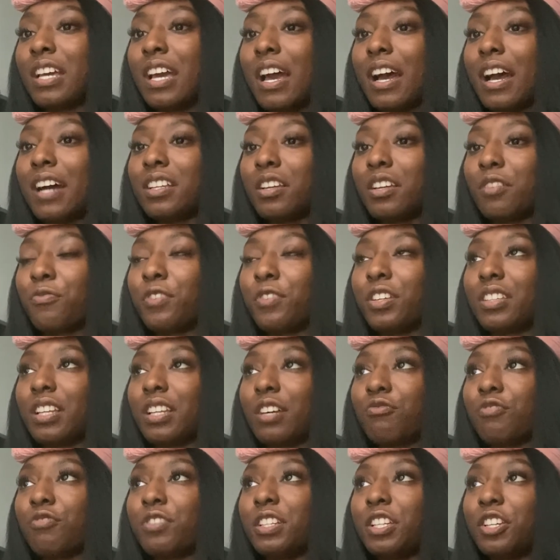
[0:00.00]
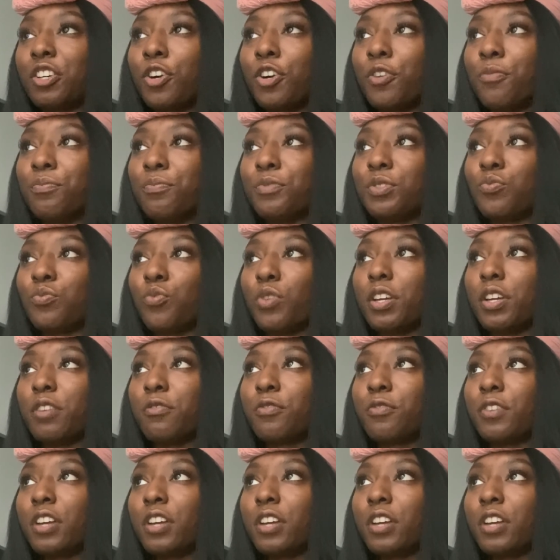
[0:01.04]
And I think that really comes with